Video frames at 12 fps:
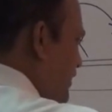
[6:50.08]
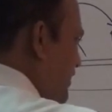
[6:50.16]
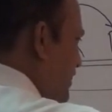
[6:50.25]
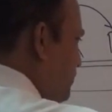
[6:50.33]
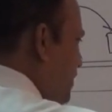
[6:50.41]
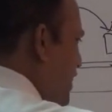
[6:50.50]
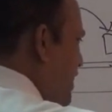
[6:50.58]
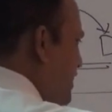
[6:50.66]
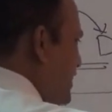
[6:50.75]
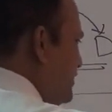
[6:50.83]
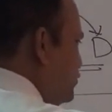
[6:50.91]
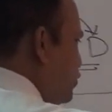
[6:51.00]
demand
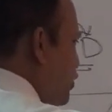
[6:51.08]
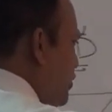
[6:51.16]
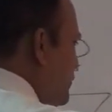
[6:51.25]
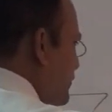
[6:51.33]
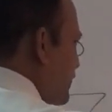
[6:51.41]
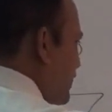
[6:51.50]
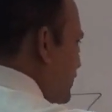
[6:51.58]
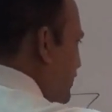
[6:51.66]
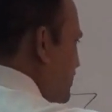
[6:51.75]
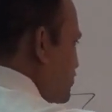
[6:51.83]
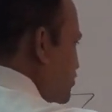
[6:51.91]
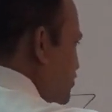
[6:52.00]
also
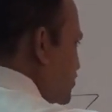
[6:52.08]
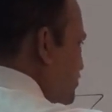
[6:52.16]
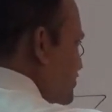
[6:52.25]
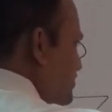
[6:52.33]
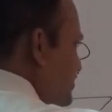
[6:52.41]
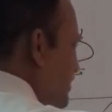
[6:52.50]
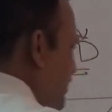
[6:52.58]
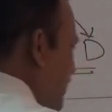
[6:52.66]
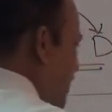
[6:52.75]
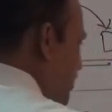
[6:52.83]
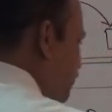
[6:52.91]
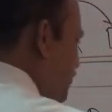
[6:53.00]
rises.
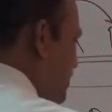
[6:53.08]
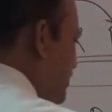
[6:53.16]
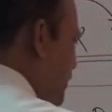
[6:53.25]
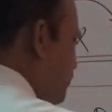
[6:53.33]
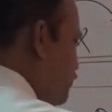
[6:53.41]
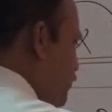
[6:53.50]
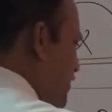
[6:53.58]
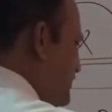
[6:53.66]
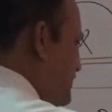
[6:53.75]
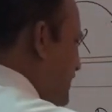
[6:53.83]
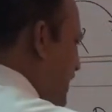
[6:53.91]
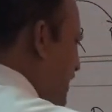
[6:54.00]
If income
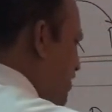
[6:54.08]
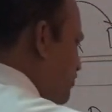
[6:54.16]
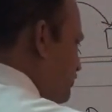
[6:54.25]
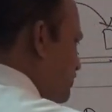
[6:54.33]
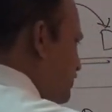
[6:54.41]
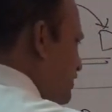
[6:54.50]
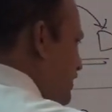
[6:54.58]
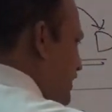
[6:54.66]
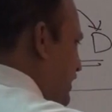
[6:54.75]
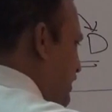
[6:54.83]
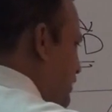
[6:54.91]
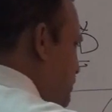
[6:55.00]
falls down,
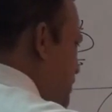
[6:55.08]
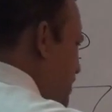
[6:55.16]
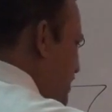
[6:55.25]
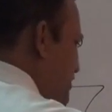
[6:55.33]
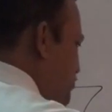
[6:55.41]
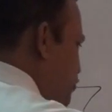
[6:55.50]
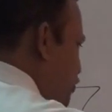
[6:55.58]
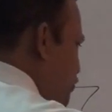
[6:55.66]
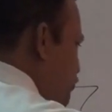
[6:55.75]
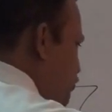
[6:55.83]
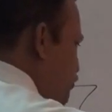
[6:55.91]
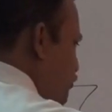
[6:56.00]
demand also
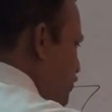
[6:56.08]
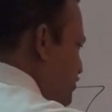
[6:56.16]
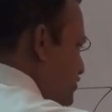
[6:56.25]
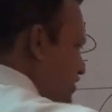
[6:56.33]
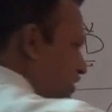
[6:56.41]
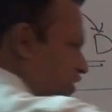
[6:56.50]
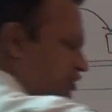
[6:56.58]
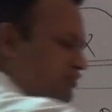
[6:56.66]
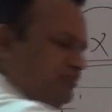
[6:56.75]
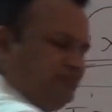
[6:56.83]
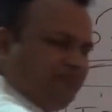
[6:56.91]
falls down.